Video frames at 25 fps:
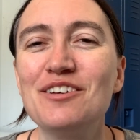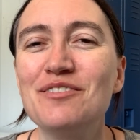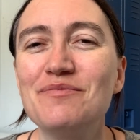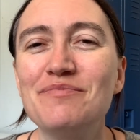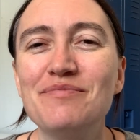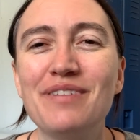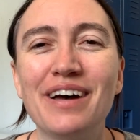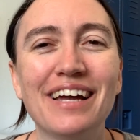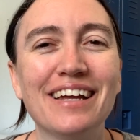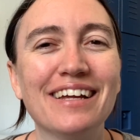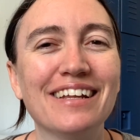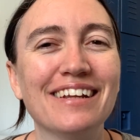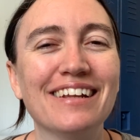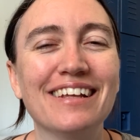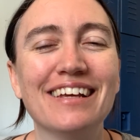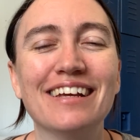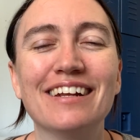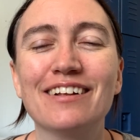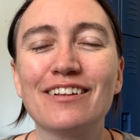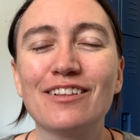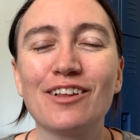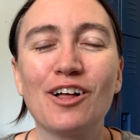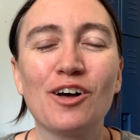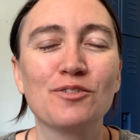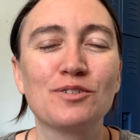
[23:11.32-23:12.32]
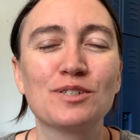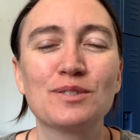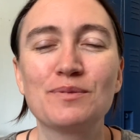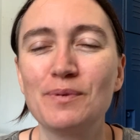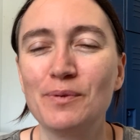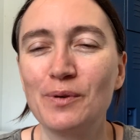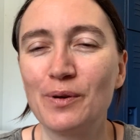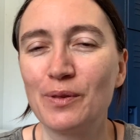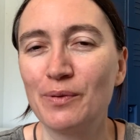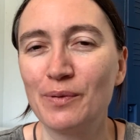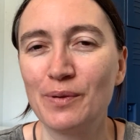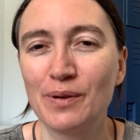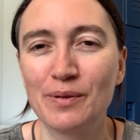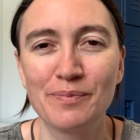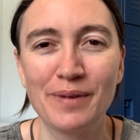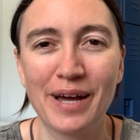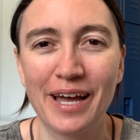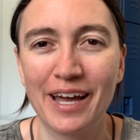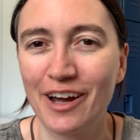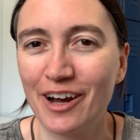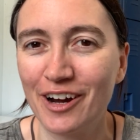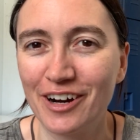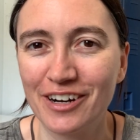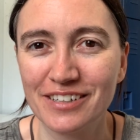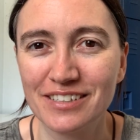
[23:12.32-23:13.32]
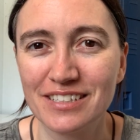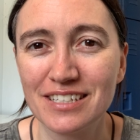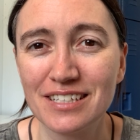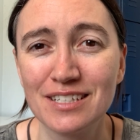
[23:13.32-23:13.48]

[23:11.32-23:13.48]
but it'll always be with me in my heart.